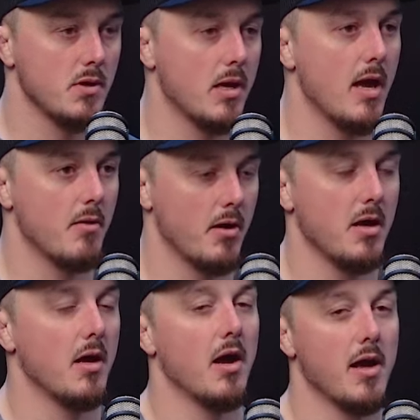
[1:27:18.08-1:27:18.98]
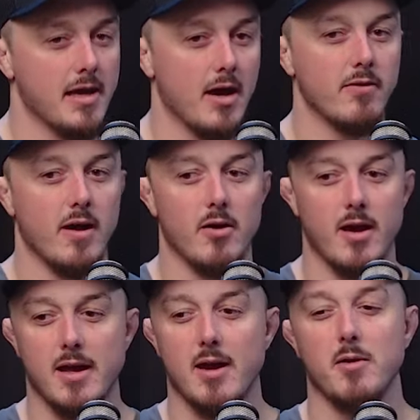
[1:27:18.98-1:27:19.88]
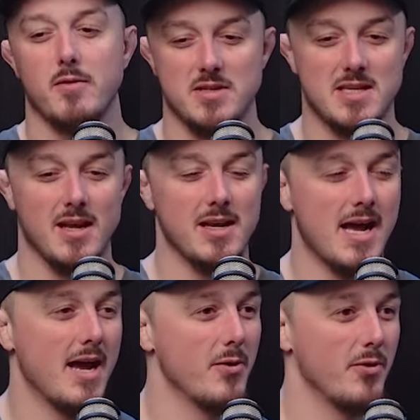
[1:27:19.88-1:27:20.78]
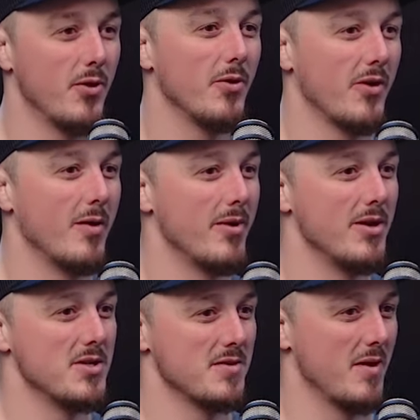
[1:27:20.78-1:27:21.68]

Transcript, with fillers: Again, I like Galval. I'd love to see natty or not type pictures.